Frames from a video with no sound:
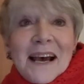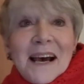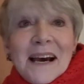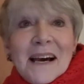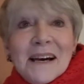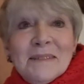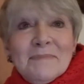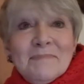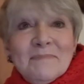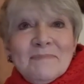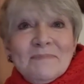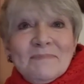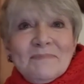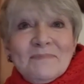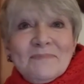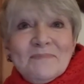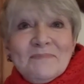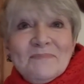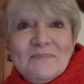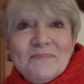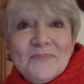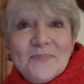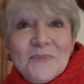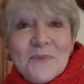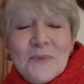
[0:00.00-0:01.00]

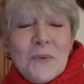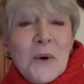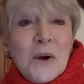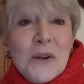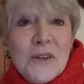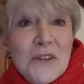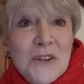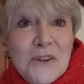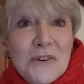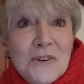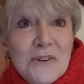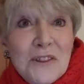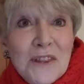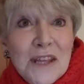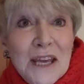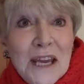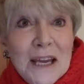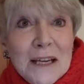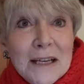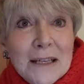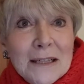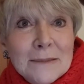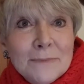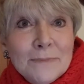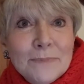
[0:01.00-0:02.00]
What do you
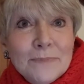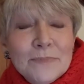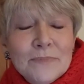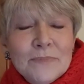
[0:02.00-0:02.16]
think?